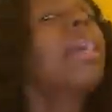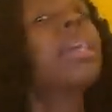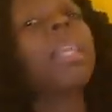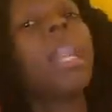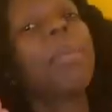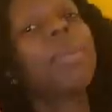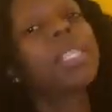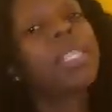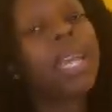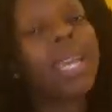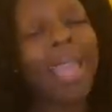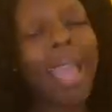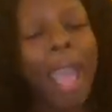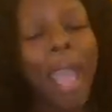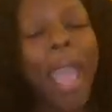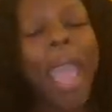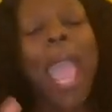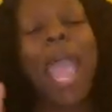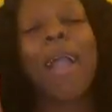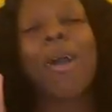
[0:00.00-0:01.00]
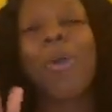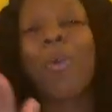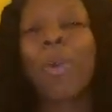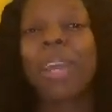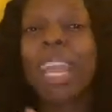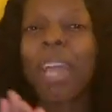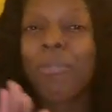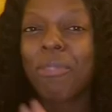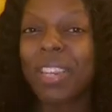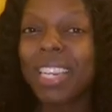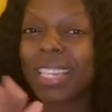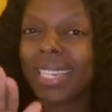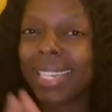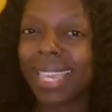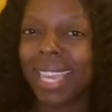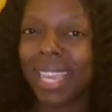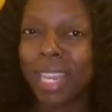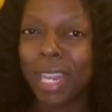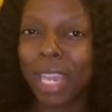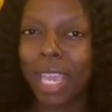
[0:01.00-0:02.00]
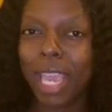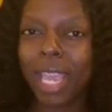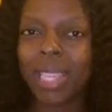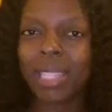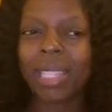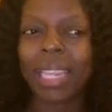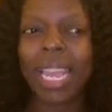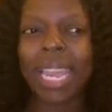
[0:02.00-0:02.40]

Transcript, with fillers: let me tell y'all when I finish taking these,